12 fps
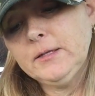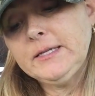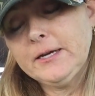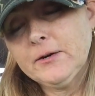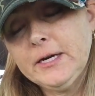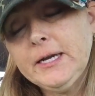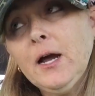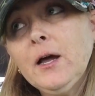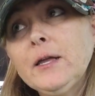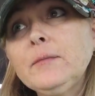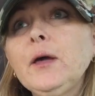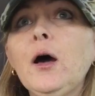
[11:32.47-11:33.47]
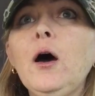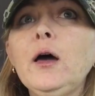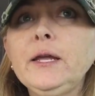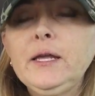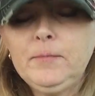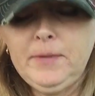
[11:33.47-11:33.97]
Darion on
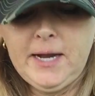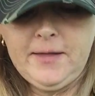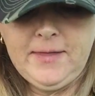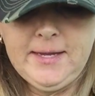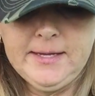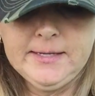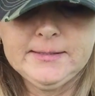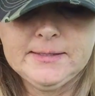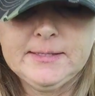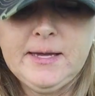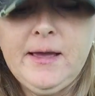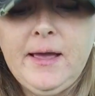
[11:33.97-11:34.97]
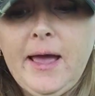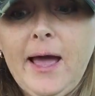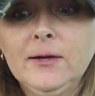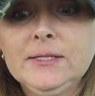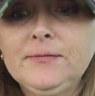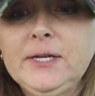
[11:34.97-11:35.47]
it, but I think it's
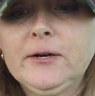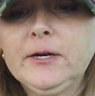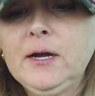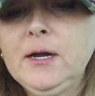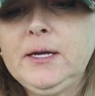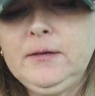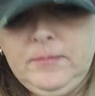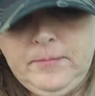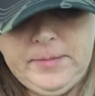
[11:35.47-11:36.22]
House of Darion,